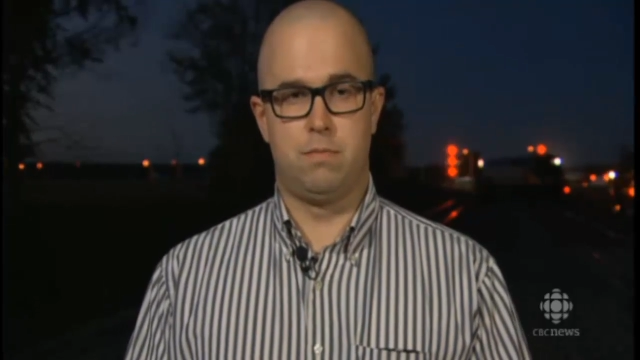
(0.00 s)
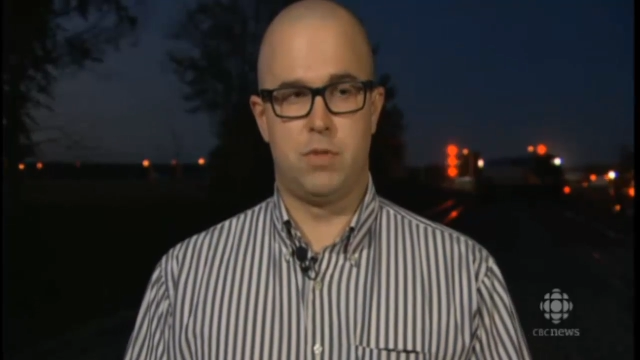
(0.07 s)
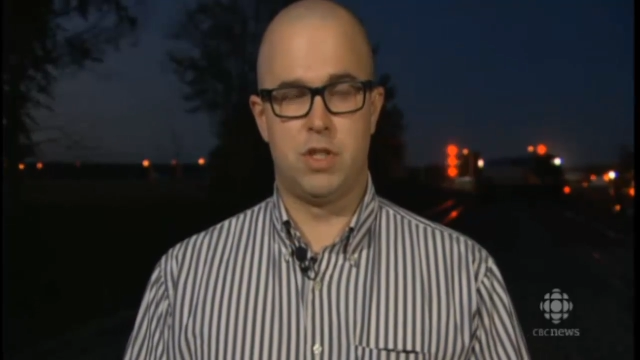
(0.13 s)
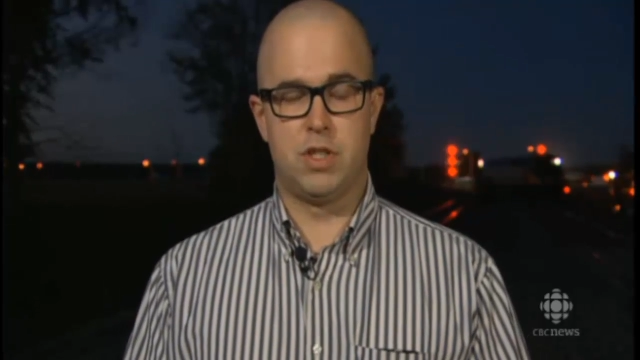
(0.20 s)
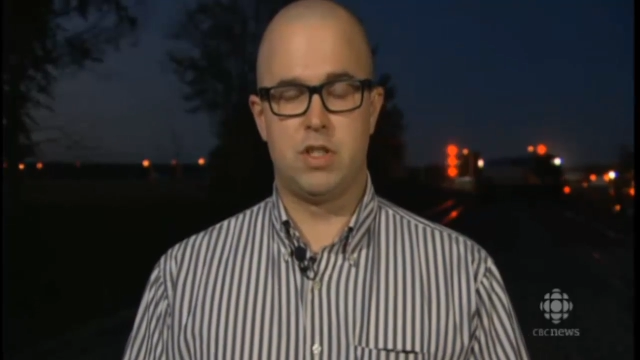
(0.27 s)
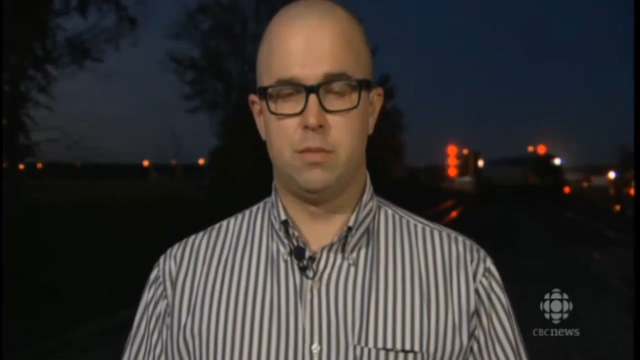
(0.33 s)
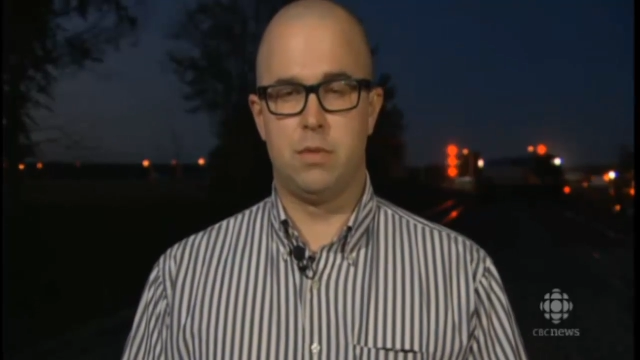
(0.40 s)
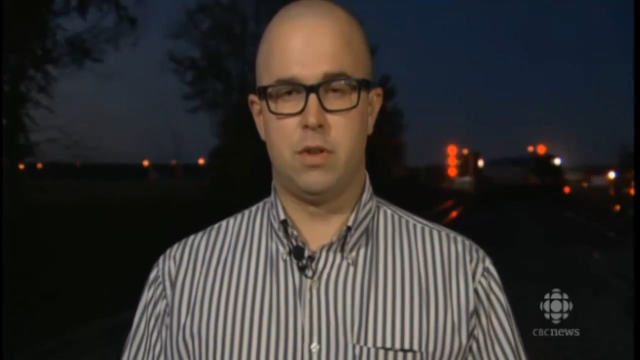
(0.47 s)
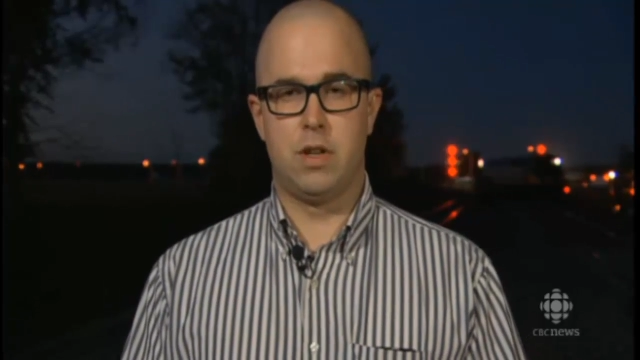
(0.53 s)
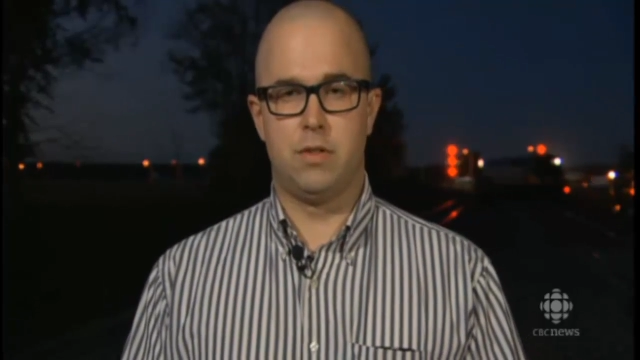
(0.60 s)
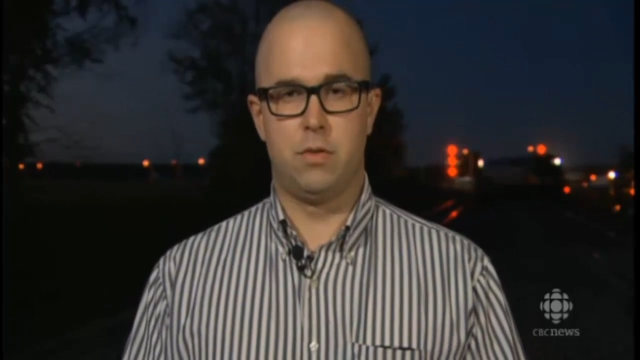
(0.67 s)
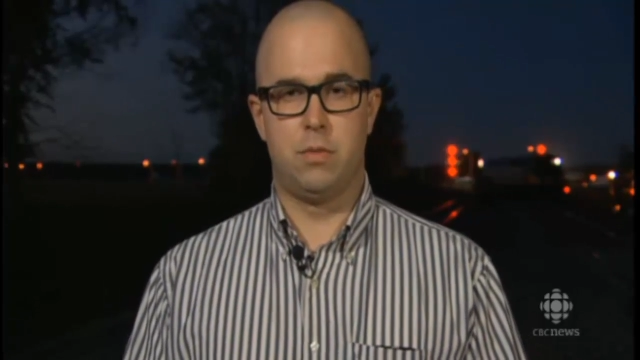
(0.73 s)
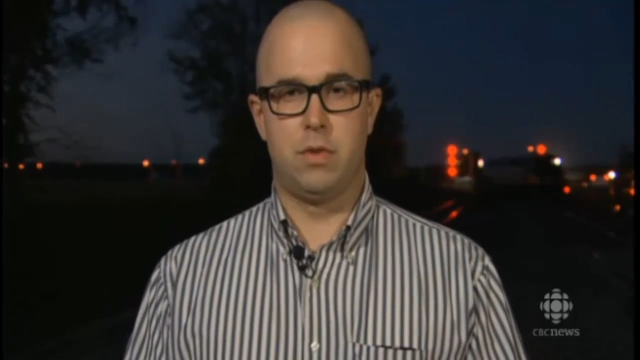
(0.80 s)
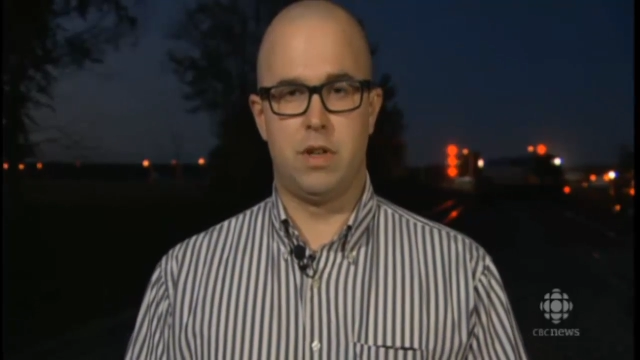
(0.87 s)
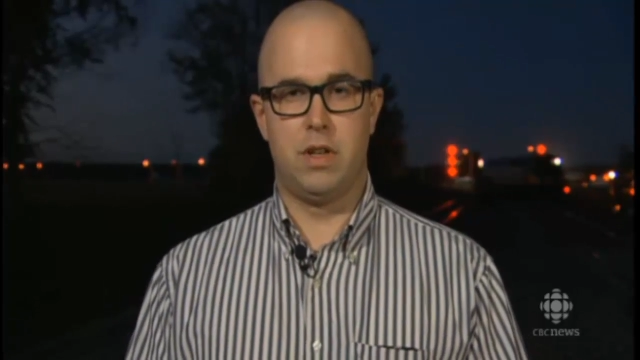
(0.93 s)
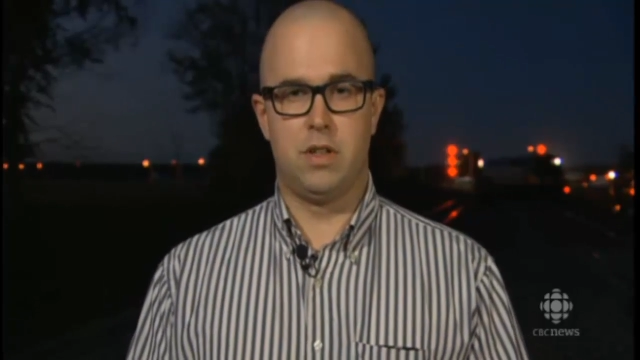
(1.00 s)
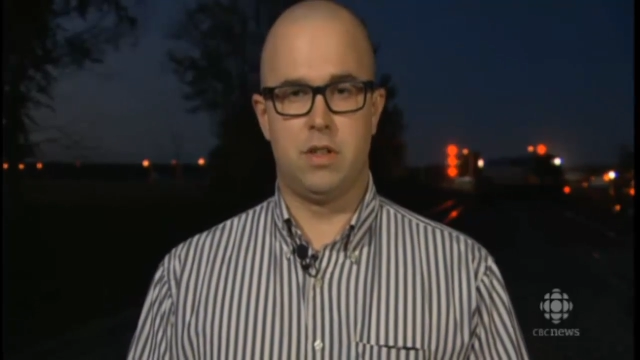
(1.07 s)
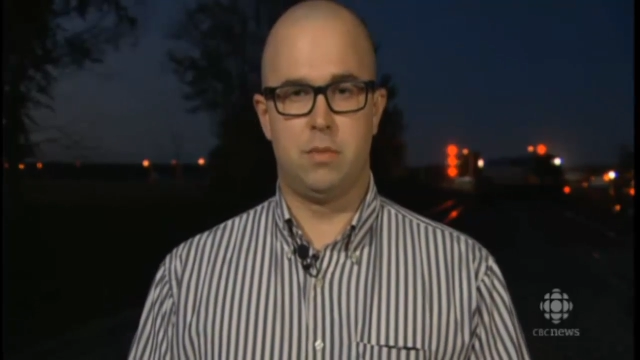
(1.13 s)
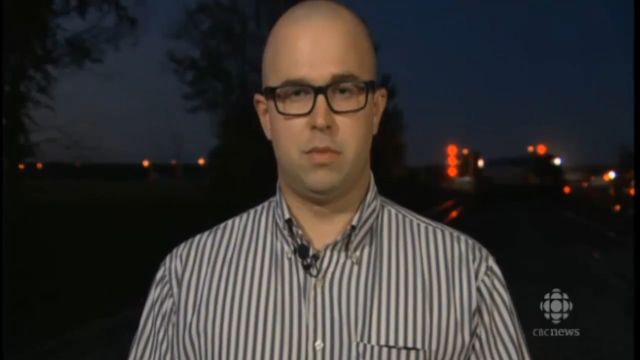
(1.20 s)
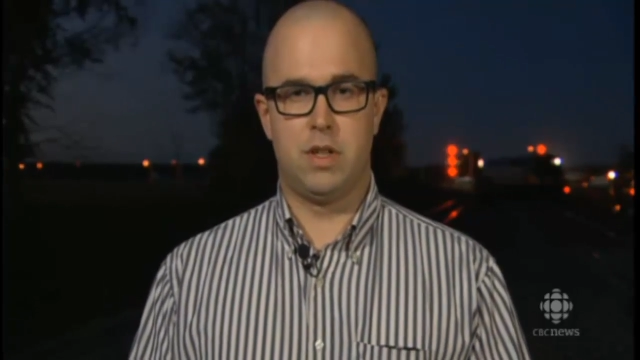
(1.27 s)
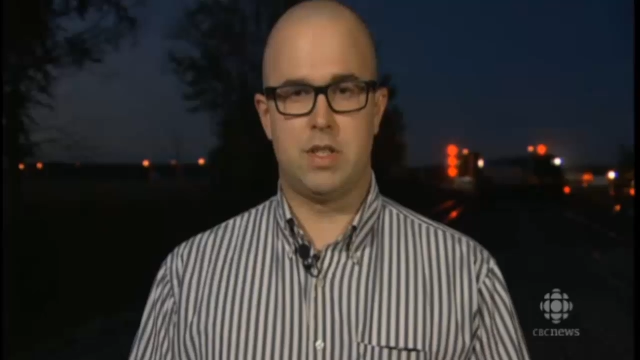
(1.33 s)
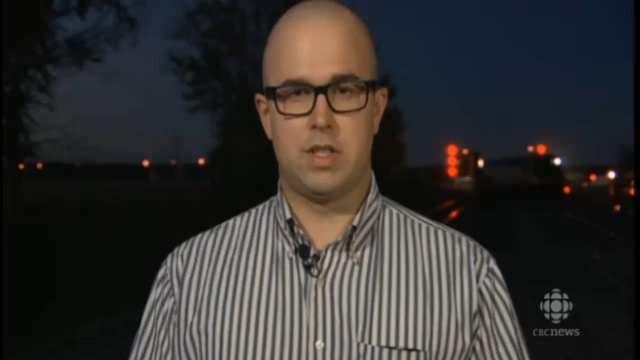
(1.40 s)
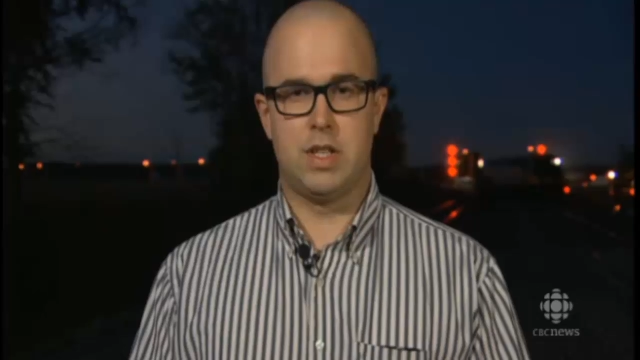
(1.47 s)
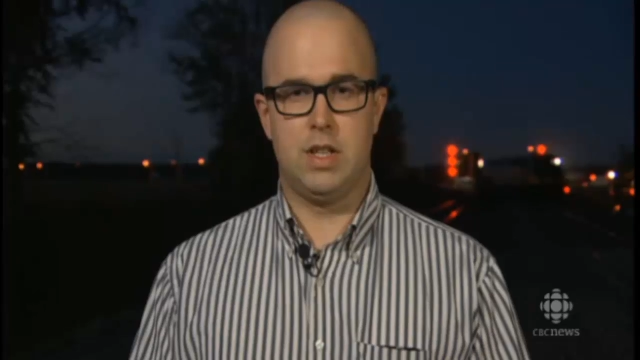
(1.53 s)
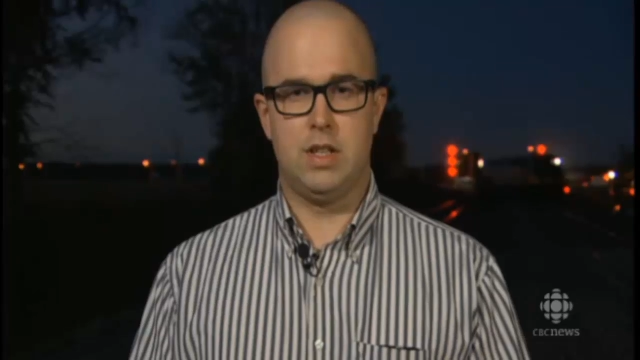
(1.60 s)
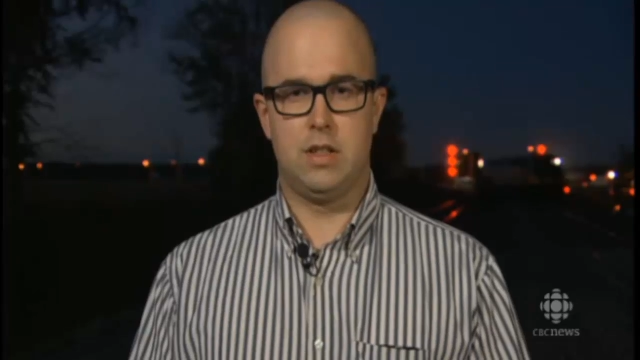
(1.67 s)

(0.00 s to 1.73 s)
just about everybody on the bus